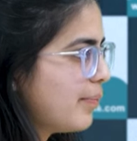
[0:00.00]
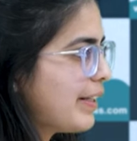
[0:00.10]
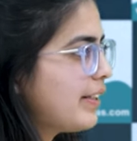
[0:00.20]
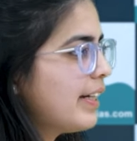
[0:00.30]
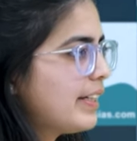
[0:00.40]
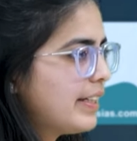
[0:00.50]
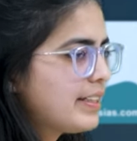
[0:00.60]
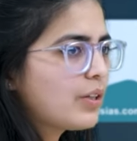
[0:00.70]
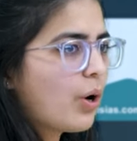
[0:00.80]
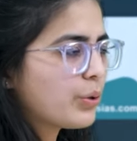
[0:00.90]
But it
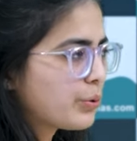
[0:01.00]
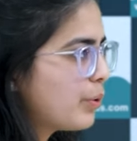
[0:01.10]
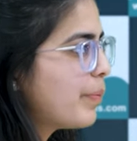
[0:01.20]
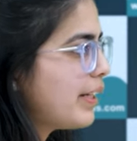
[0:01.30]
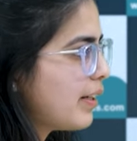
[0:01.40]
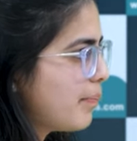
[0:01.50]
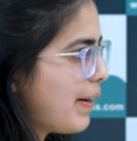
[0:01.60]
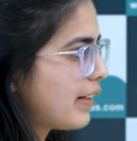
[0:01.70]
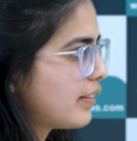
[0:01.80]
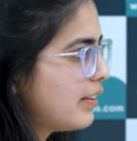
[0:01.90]
is also being
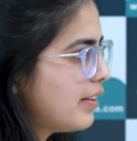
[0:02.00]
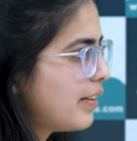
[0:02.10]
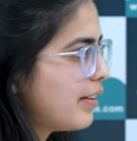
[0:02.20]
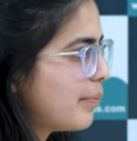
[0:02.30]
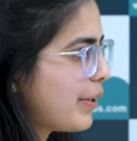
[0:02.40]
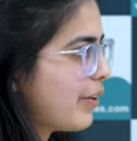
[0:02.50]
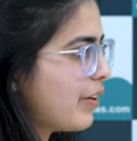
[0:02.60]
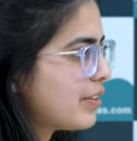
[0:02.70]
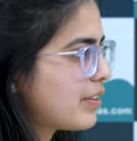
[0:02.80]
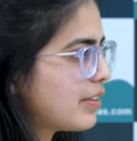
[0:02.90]
impacted
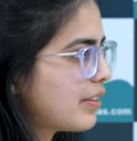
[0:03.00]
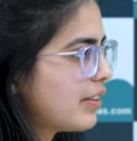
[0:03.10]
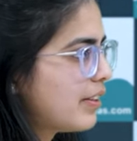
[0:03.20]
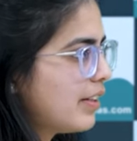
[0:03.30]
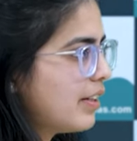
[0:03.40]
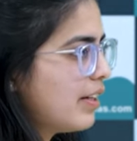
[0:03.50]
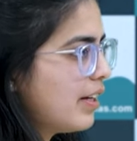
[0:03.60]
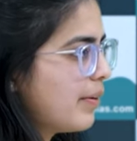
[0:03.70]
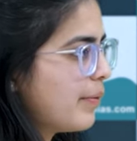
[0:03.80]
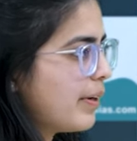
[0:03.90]
because
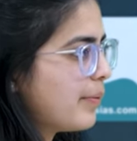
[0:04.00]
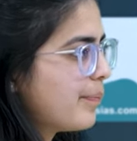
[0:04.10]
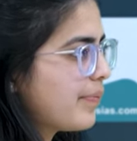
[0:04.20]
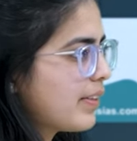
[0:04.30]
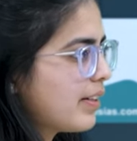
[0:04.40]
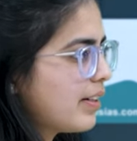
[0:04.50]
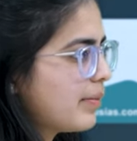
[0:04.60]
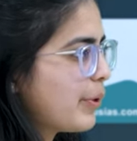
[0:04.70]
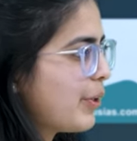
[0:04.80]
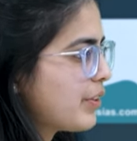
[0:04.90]
we
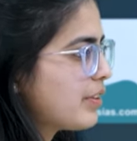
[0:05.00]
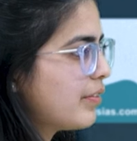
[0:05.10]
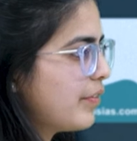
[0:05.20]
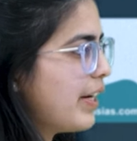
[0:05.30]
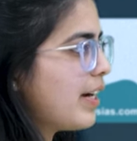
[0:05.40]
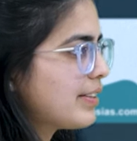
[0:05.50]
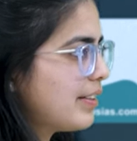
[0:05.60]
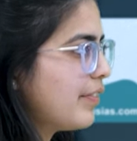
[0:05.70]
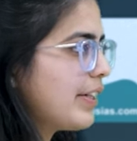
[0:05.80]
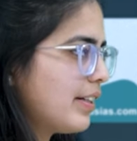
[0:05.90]
are
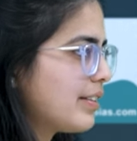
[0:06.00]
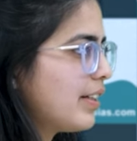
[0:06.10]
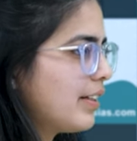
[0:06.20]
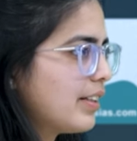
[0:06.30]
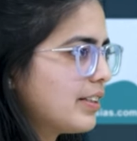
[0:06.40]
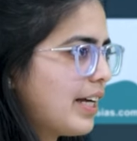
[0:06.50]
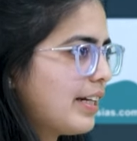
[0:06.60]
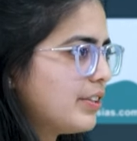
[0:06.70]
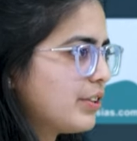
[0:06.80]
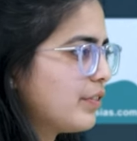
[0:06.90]
witnessing the
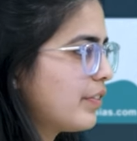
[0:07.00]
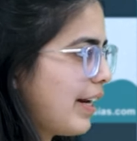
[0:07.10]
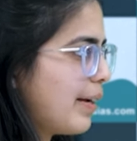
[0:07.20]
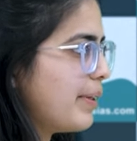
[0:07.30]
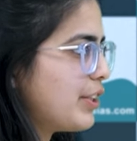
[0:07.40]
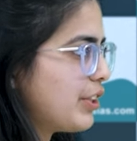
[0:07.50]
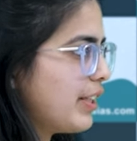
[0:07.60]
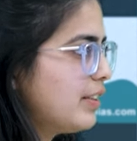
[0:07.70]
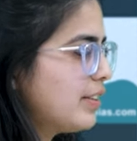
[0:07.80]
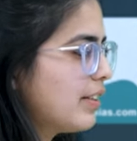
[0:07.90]
challenge of climate
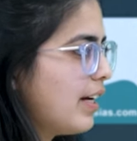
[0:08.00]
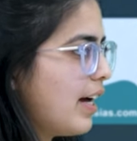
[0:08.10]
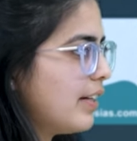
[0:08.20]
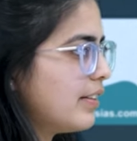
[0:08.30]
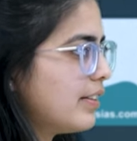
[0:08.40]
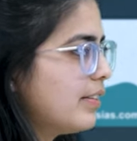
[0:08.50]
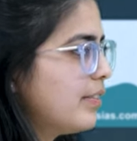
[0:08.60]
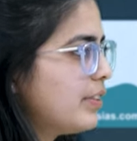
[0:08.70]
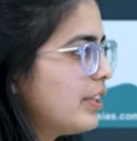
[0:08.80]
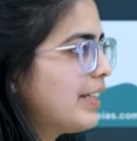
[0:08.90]
change.
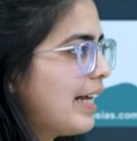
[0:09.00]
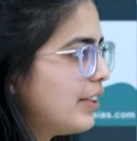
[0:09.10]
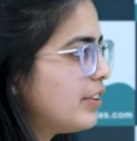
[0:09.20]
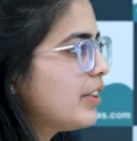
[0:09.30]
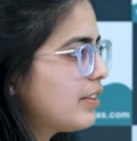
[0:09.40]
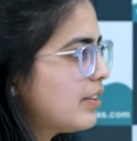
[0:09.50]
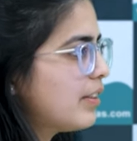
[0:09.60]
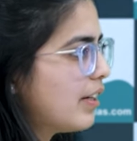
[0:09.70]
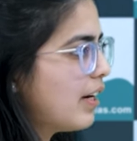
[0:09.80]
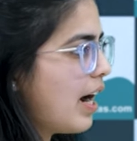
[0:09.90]
And the challenges
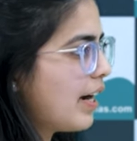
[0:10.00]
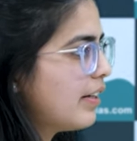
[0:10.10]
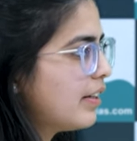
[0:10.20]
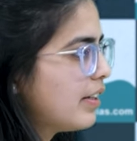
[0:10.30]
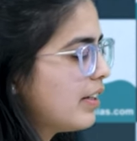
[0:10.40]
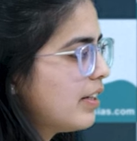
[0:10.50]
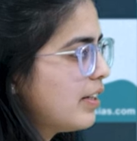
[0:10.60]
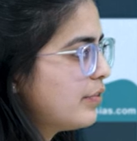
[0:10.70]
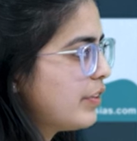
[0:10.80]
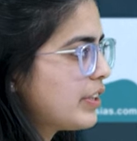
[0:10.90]
are,
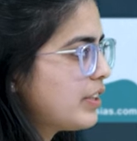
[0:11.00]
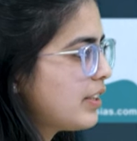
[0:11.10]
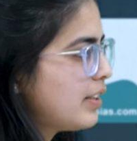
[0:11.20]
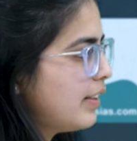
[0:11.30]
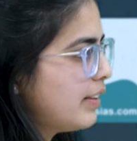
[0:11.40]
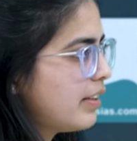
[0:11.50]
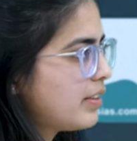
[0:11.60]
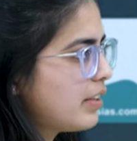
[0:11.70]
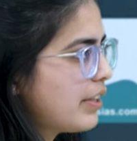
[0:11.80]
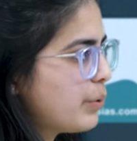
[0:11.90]
first is that there
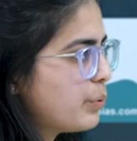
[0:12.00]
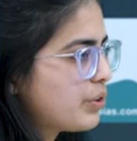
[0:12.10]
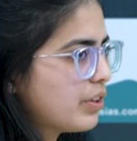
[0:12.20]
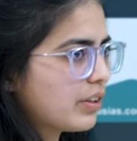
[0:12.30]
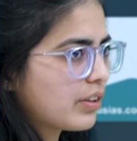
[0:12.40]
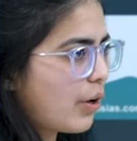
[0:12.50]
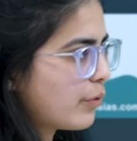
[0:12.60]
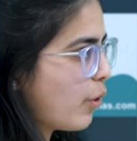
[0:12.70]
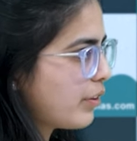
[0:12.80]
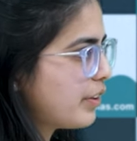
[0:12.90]
is a huge
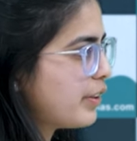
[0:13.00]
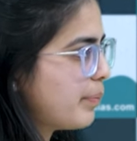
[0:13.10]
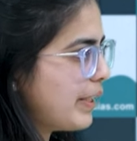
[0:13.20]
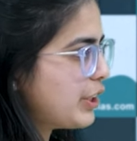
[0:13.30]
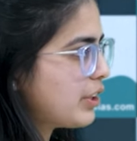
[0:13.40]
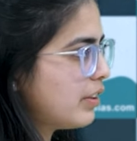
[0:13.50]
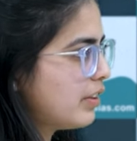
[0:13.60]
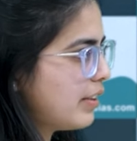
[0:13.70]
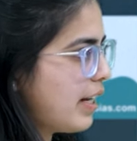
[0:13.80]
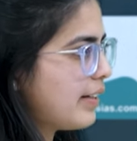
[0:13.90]
groundwater depletion
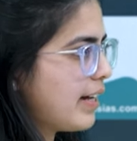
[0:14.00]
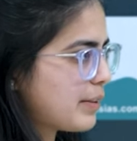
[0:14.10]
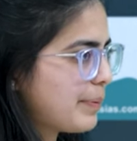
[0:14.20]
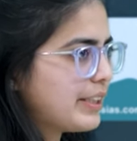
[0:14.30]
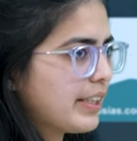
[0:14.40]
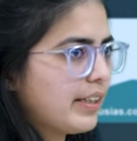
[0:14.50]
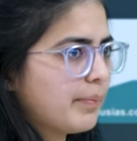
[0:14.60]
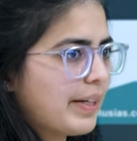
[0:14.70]
that has been taking